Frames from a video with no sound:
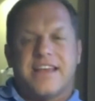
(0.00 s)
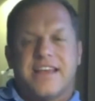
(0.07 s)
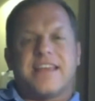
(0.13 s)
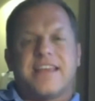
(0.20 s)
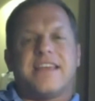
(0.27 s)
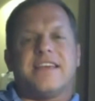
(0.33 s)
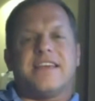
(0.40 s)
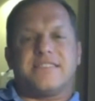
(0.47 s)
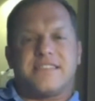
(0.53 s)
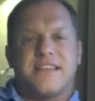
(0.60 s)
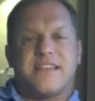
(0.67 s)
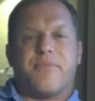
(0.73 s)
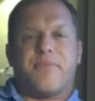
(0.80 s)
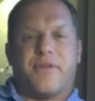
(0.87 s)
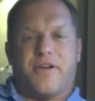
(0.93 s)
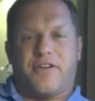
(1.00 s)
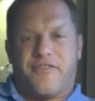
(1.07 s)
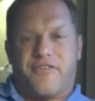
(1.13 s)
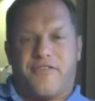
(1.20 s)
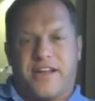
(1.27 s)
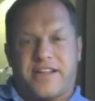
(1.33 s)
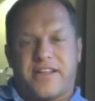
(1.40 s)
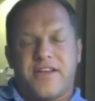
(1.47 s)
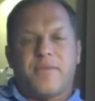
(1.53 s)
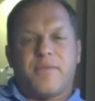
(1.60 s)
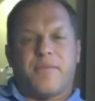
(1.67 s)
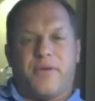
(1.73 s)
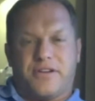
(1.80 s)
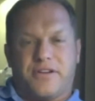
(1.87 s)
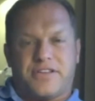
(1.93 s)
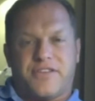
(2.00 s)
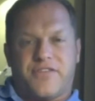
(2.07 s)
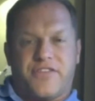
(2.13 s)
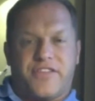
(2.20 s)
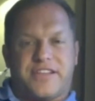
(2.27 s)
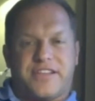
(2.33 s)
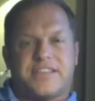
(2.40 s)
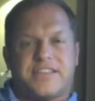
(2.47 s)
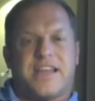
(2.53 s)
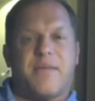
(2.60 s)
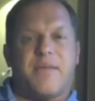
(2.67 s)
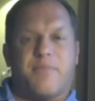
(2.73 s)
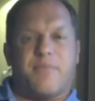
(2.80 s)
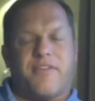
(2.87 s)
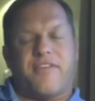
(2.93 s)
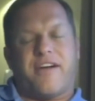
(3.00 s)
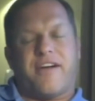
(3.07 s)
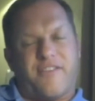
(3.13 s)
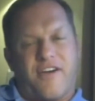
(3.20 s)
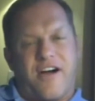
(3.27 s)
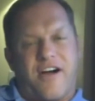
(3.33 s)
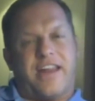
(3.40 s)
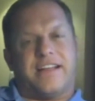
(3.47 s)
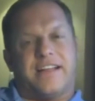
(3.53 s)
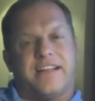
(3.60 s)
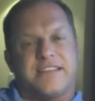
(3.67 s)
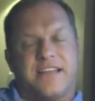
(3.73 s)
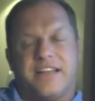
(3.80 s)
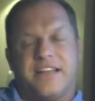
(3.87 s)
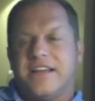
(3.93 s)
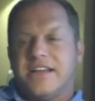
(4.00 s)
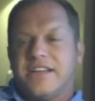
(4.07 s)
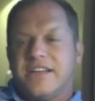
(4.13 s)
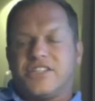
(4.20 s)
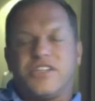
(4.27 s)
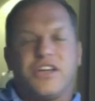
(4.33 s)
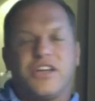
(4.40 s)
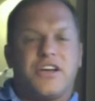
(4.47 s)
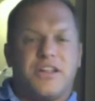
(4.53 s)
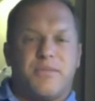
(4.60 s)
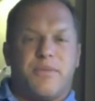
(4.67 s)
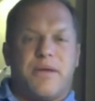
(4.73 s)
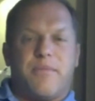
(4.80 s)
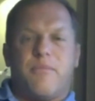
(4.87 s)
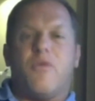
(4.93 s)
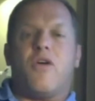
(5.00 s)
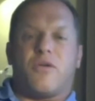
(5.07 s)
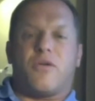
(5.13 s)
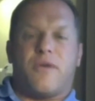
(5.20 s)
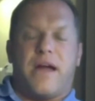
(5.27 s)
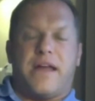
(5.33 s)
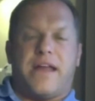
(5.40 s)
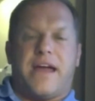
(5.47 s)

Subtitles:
He is the perfect person for this type of audience, and she couldn't be more right.